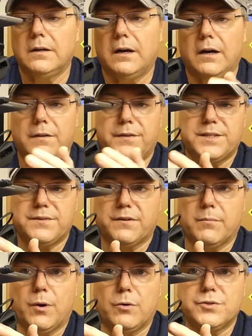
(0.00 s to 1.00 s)
this
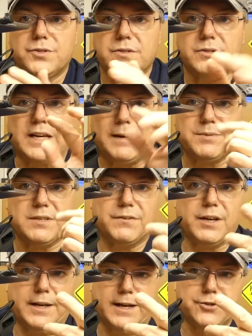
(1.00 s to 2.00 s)
for most types of
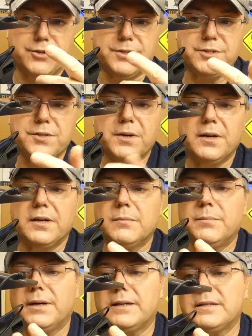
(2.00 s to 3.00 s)
connections,
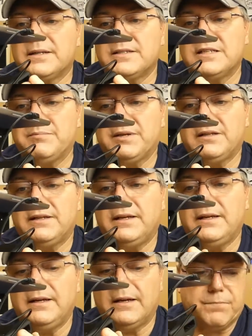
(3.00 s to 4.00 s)
but
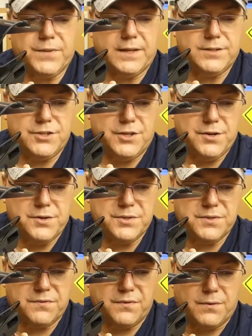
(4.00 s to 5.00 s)
typically it's
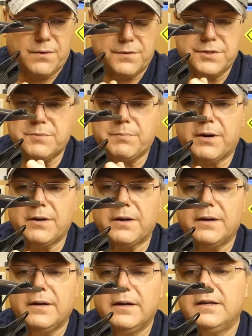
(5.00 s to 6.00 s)
used for the
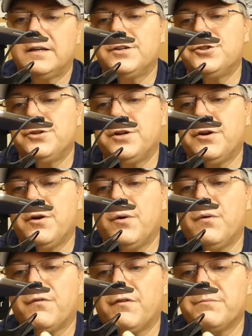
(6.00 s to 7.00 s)
Spark, because you can
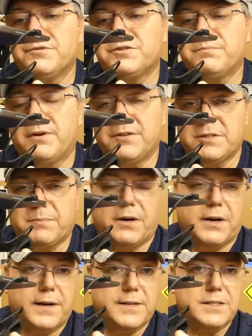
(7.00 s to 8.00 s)
go from the
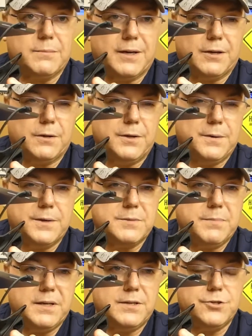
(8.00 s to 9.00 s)
Spark has a micro
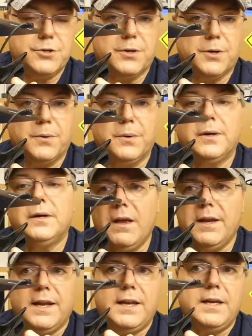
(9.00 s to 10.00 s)
USB, as you know,
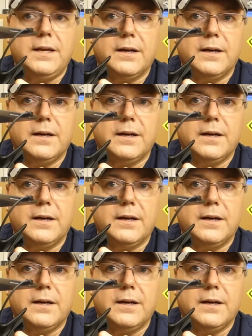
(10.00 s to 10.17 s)
and any